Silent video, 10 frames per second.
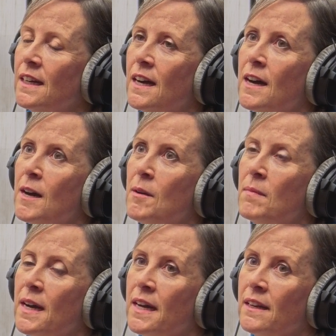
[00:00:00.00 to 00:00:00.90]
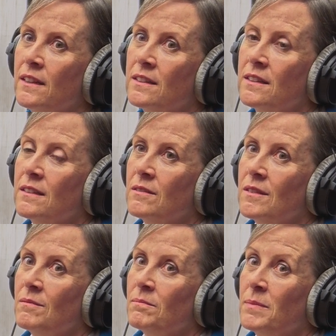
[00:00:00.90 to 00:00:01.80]
and us
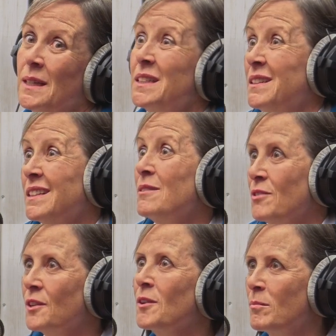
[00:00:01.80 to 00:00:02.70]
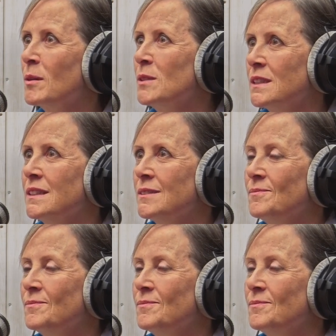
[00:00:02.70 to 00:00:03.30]
basically delivering on our promises,